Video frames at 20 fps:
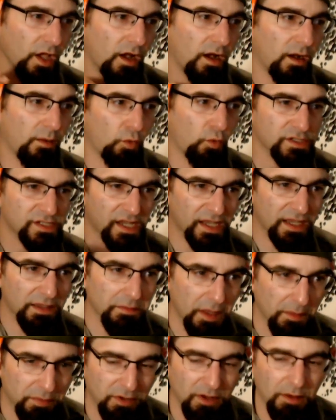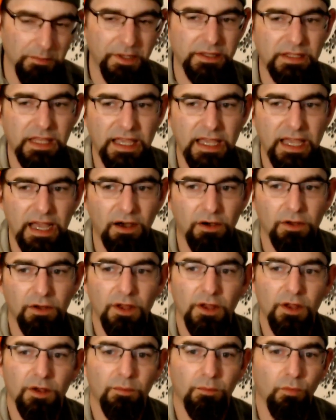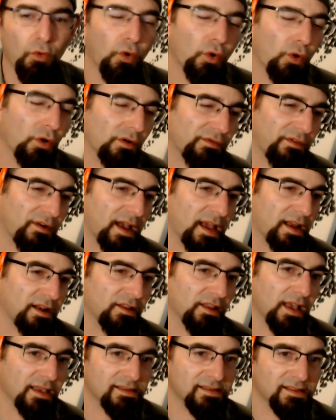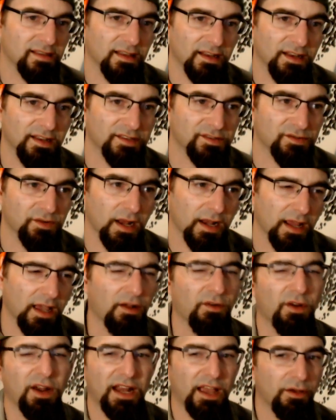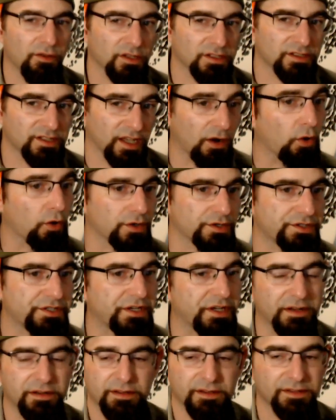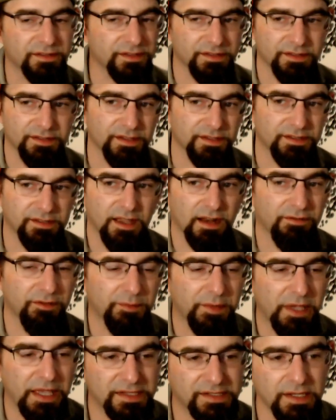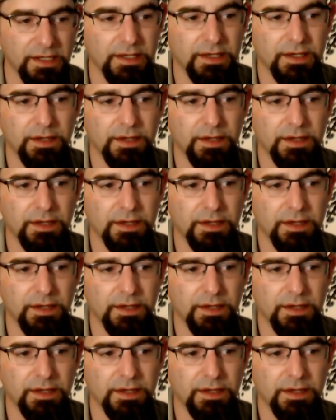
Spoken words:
once I get my plumbing layout more finalized than it is right now. Right now it looks like horse shit. It's kind of a mess.